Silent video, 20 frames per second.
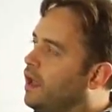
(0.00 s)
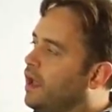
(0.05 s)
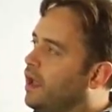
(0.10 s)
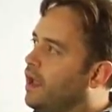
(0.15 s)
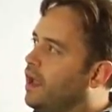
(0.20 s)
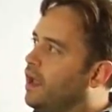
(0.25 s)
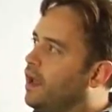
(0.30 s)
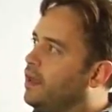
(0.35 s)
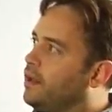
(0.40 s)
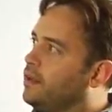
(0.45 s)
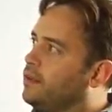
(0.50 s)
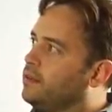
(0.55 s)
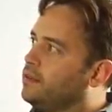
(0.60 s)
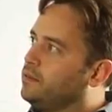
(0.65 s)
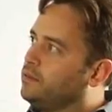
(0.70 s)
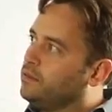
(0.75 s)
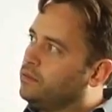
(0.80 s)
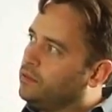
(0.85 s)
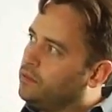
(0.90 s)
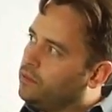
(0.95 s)
and
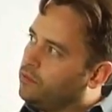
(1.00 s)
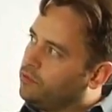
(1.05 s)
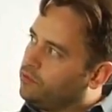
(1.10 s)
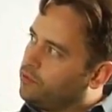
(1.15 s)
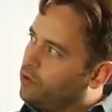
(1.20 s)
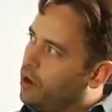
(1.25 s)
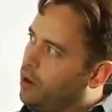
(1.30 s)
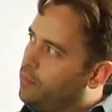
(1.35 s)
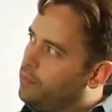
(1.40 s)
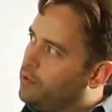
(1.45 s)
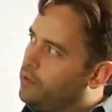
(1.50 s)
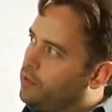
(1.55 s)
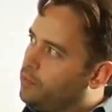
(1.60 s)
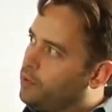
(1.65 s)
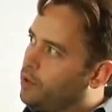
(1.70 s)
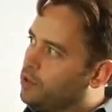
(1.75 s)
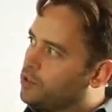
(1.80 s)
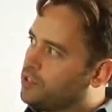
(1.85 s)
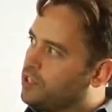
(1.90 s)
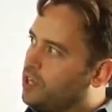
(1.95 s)
from
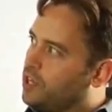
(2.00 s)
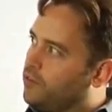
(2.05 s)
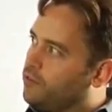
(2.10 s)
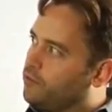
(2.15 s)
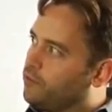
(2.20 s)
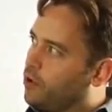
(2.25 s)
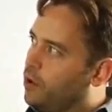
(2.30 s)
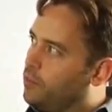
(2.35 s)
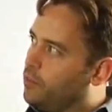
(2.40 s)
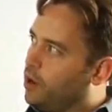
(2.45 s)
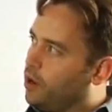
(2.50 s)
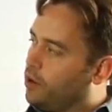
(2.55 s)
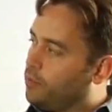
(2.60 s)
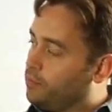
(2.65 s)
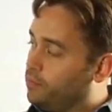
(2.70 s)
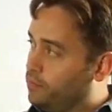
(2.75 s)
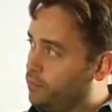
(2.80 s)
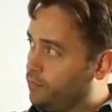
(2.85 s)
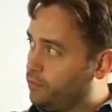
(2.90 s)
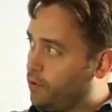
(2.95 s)

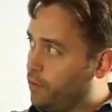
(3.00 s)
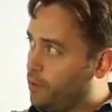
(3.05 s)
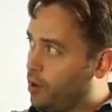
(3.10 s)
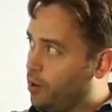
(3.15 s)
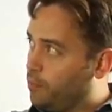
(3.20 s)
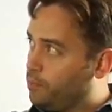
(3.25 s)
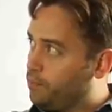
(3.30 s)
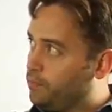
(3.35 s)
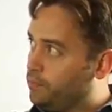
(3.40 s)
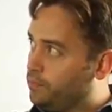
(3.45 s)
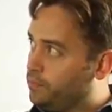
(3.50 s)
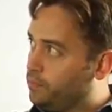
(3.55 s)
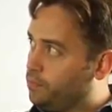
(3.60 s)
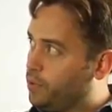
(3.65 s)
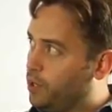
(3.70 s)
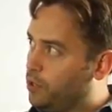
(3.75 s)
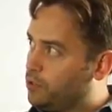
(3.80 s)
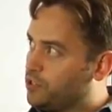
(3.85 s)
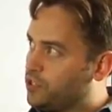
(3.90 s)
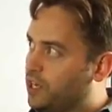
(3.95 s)
our
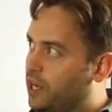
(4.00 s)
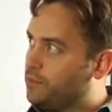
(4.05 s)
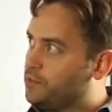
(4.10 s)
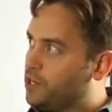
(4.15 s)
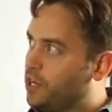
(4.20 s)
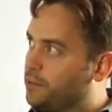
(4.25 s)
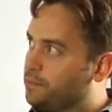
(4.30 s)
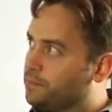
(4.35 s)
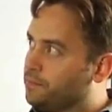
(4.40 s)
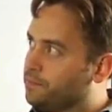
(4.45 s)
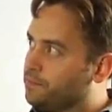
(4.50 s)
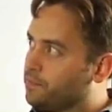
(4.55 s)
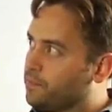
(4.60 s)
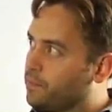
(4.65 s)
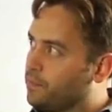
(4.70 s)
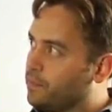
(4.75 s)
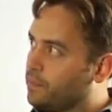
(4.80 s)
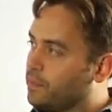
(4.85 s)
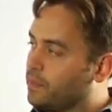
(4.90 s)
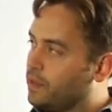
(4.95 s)
post object
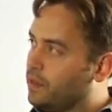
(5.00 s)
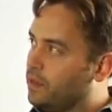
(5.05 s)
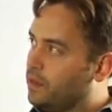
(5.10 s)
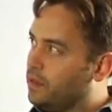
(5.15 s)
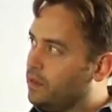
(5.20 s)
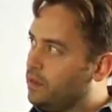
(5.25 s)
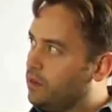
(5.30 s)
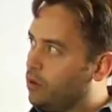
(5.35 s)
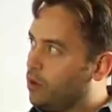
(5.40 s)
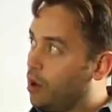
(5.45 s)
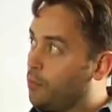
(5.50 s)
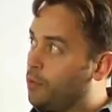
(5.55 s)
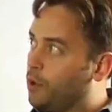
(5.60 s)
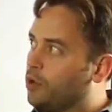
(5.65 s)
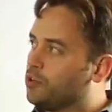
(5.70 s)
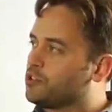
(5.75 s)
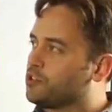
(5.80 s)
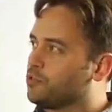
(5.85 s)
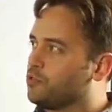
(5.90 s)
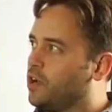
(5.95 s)
or our
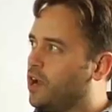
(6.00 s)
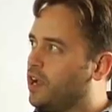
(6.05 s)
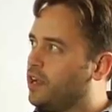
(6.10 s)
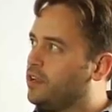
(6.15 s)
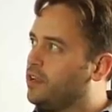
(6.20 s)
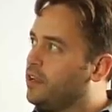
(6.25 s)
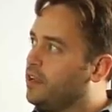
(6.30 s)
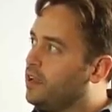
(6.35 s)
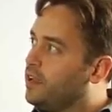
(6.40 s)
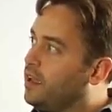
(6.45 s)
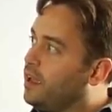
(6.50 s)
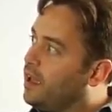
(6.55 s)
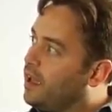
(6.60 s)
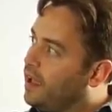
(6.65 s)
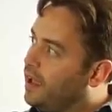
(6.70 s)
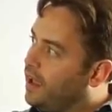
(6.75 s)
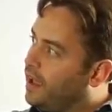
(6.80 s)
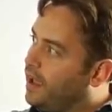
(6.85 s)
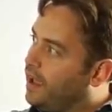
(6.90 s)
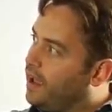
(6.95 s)
post array
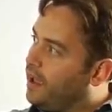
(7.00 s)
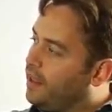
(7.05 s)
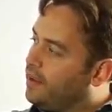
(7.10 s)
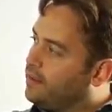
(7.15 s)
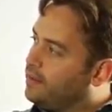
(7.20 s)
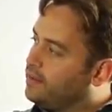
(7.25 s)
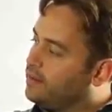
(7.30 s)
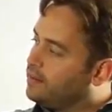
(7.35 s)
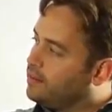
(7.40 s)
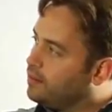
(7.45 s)
and